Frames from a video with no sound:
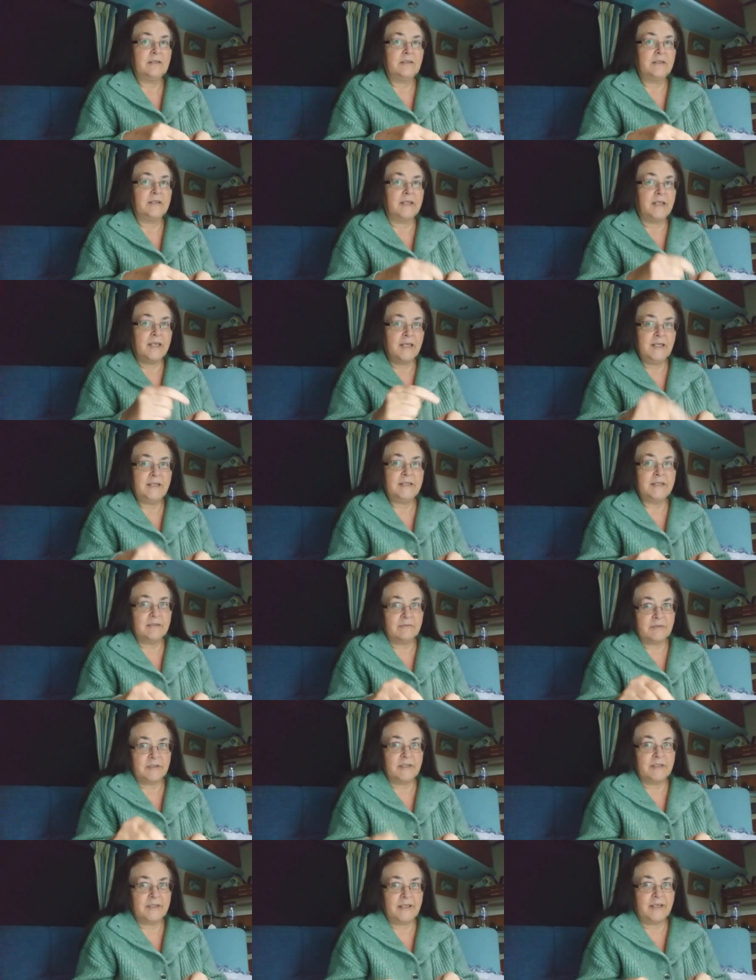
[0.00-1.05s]
the kids of
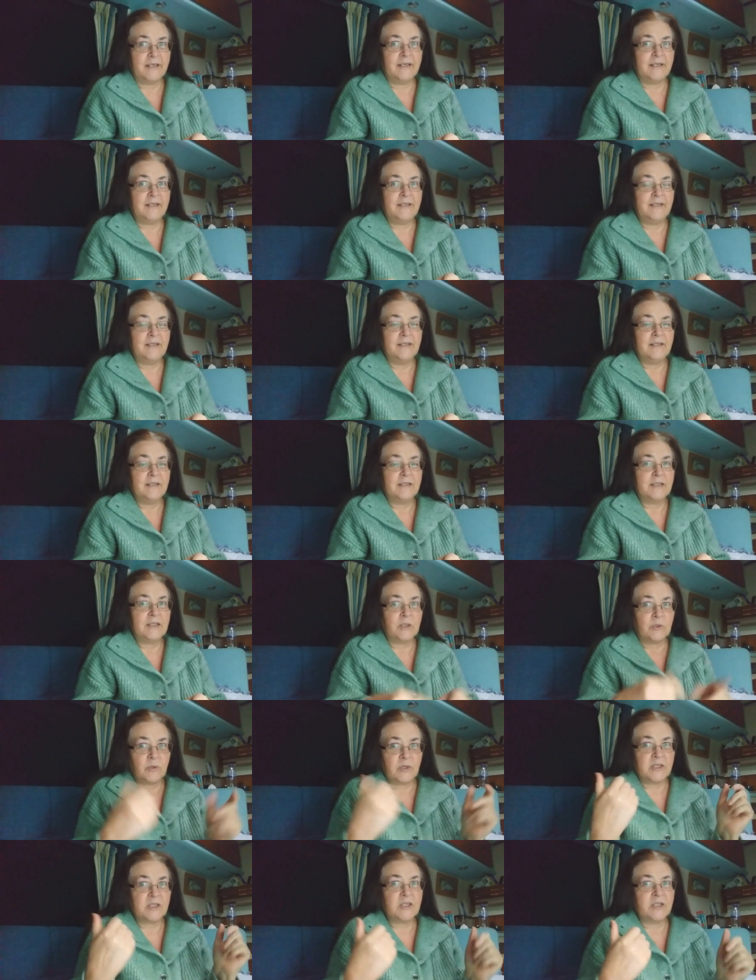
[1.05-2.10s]
today to
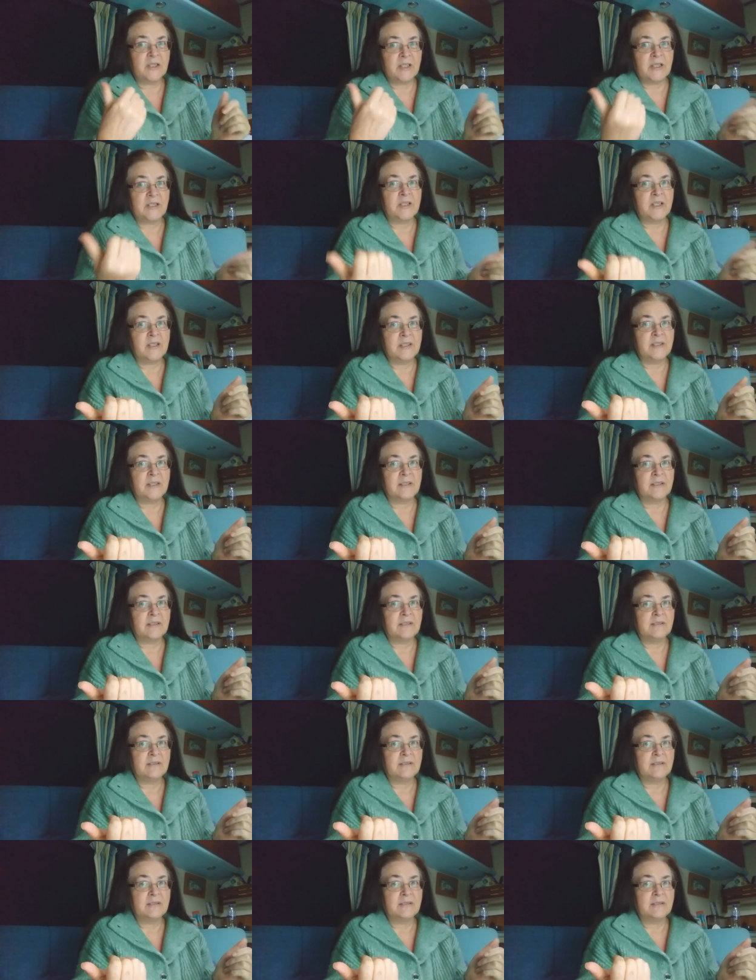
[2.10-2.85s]
question their gender.